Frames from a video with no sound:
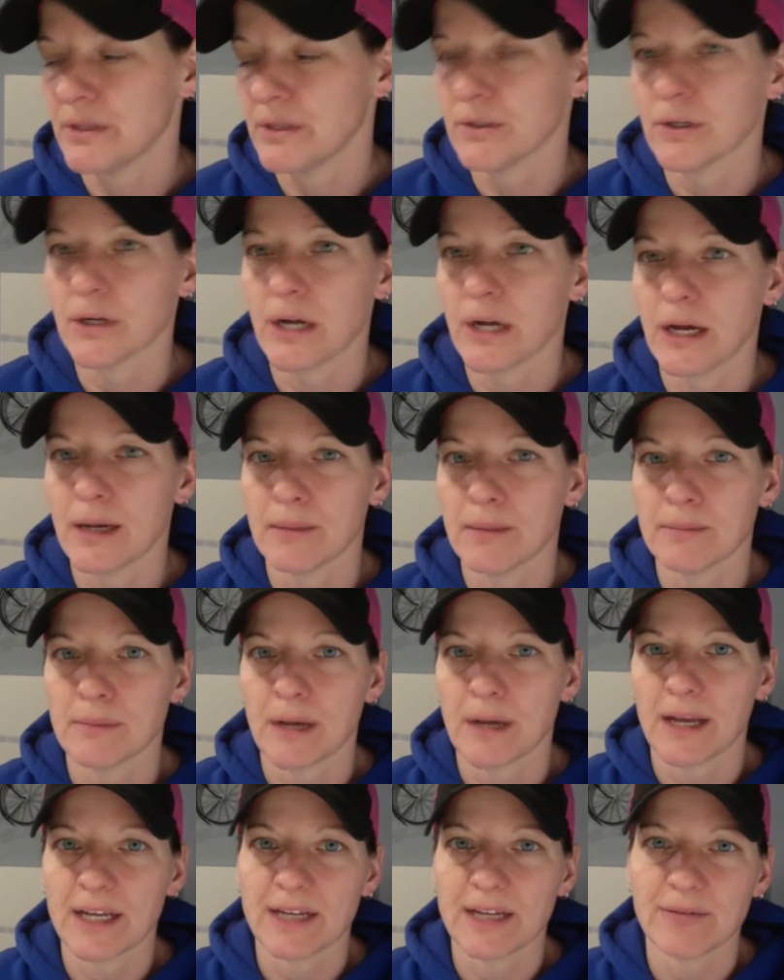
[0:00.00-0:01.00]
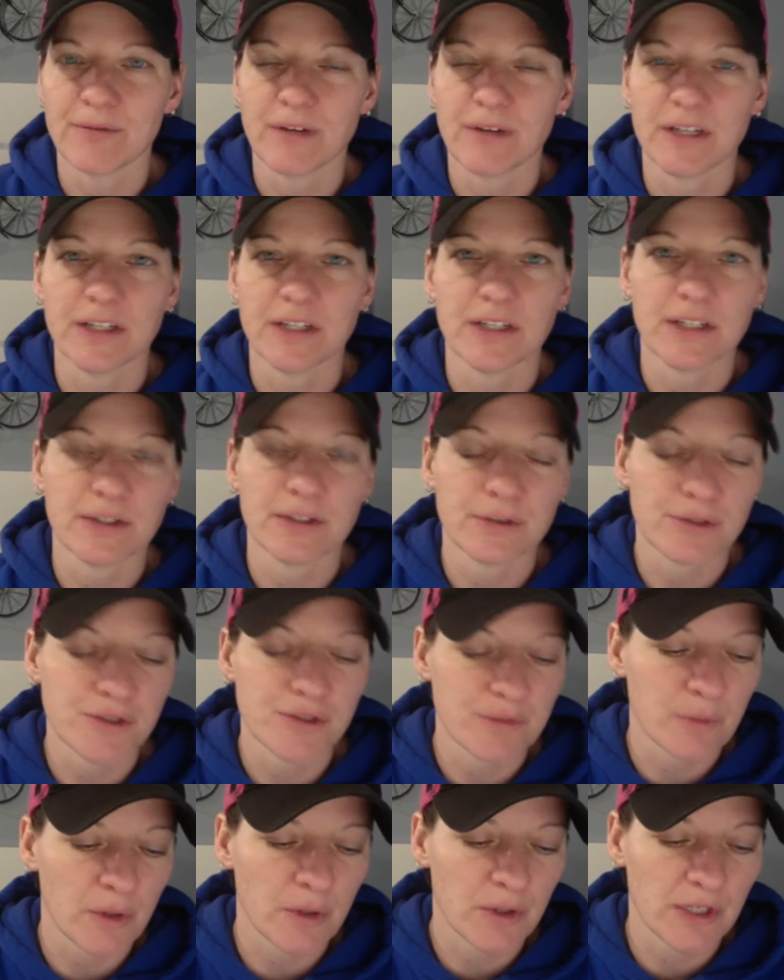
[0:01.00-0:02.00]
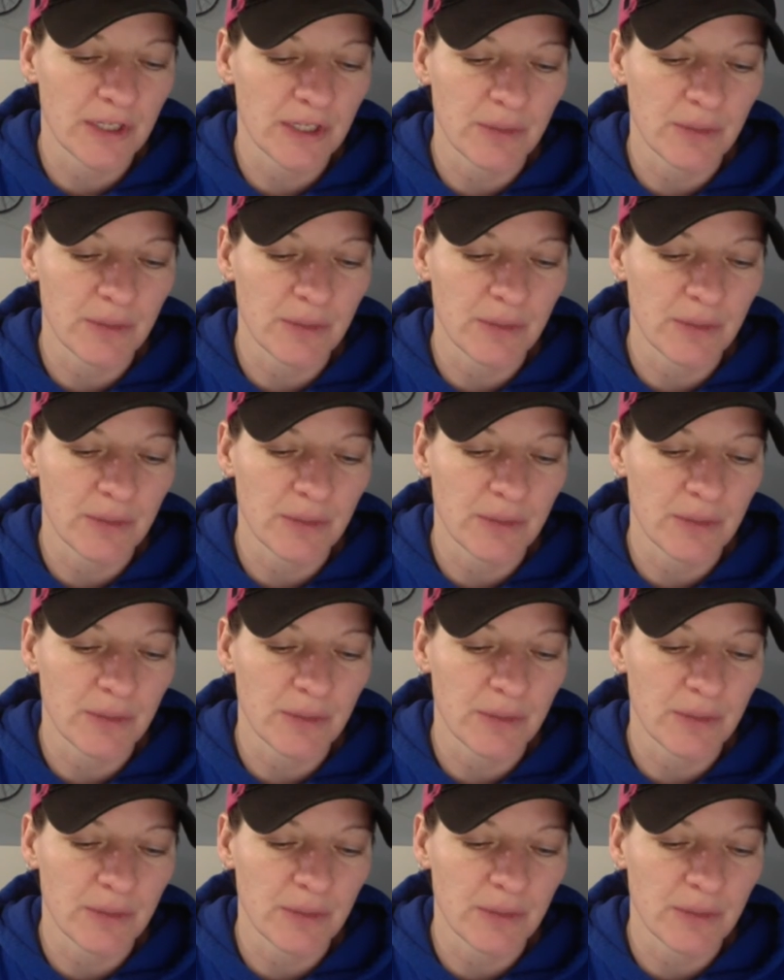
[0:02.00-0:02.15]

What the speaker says: or I can find another smarty